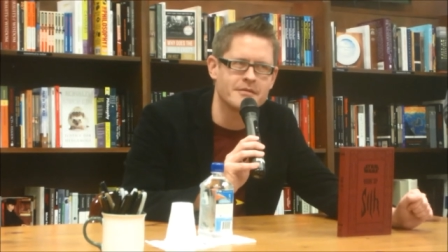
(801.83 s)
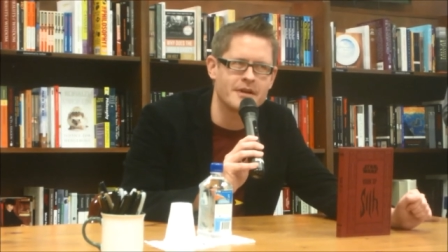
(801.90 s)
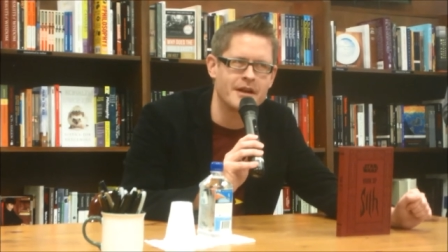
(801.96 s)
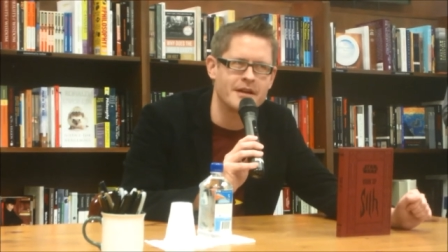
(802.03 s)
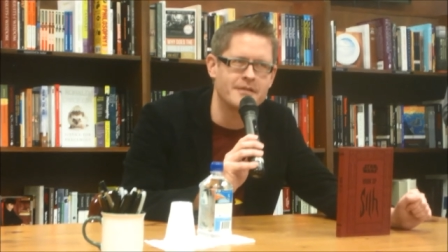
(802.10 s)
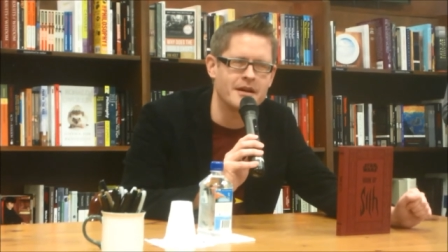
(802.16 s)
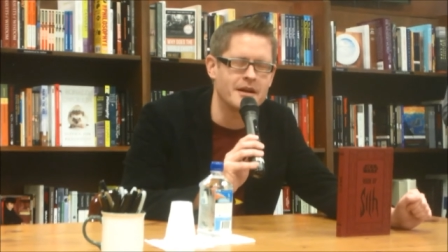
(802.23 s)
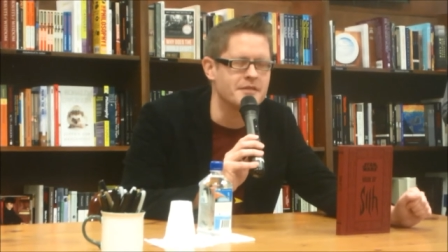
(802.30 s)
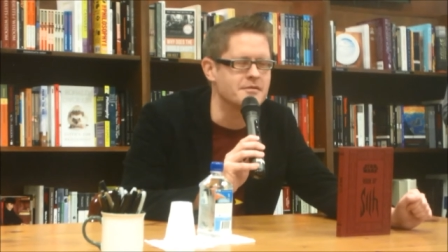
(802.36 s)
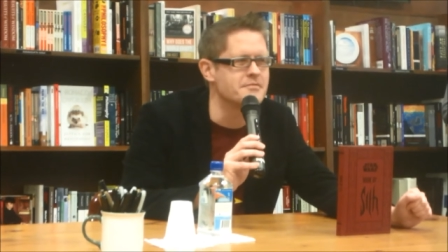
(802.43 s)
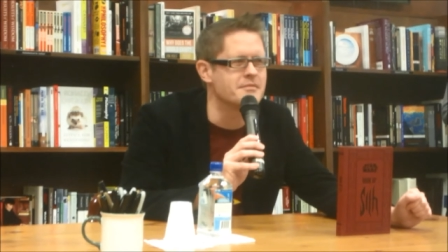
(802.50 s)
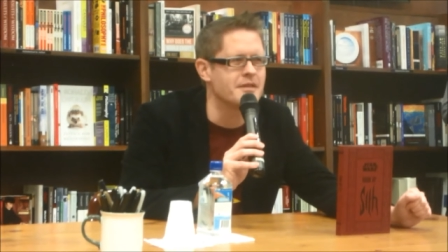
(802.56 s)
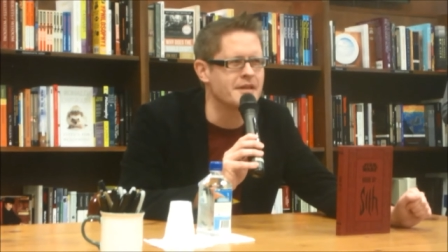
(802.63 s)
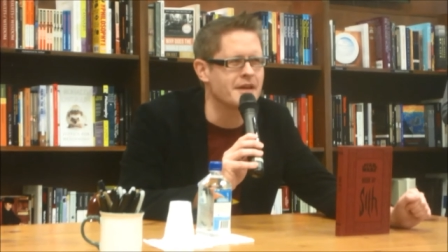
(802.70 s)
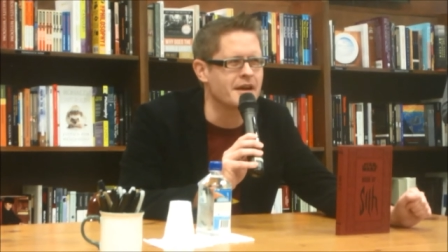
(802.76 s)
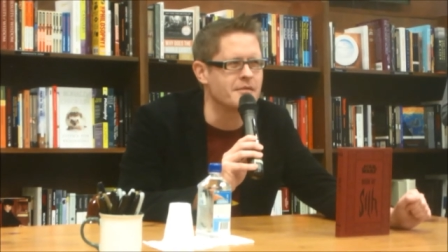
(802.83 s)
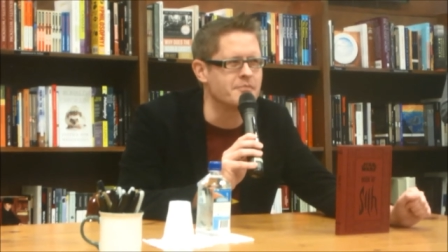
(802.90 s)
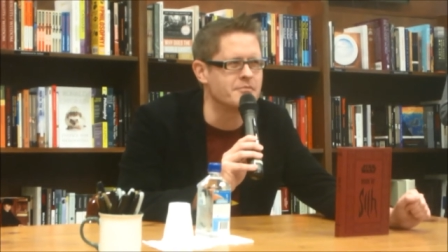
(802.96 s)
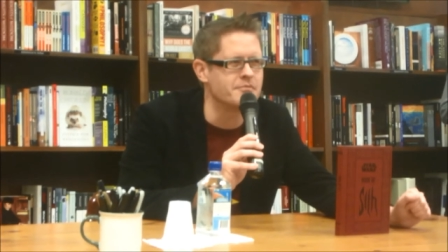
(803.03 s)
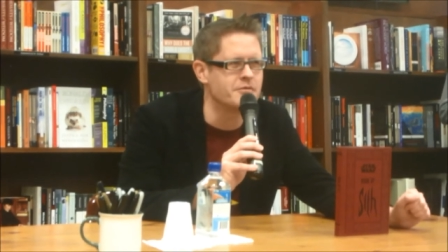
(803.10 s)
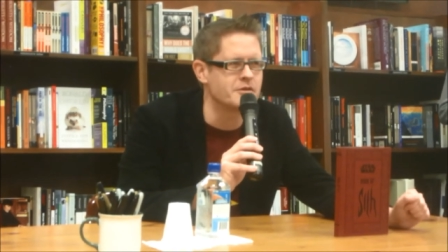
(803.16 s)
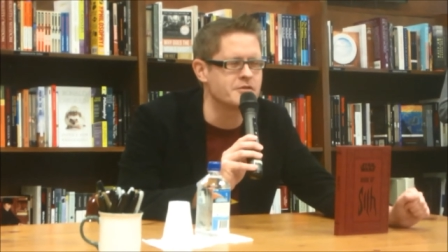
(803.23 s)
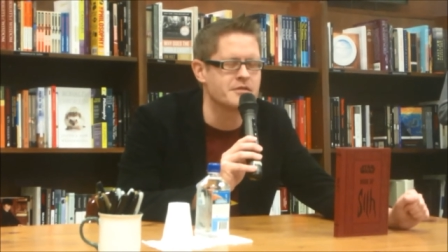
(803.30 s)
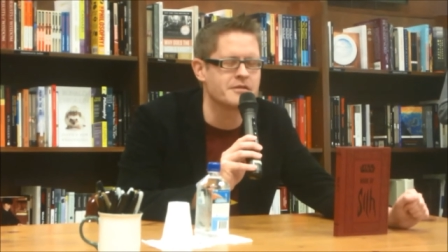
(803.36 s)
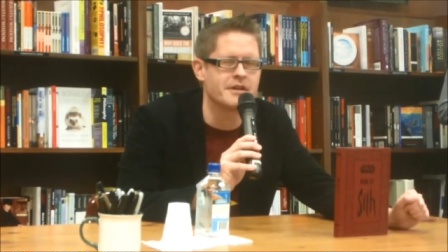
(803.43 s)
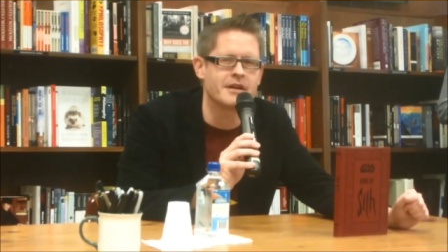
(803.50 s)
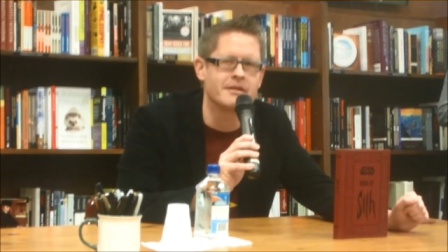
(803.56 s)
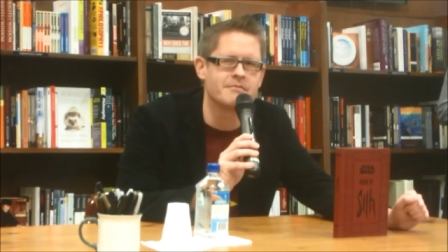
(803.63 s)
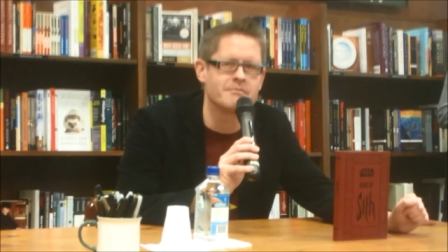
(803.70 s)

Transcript: I, I, I think I butchered that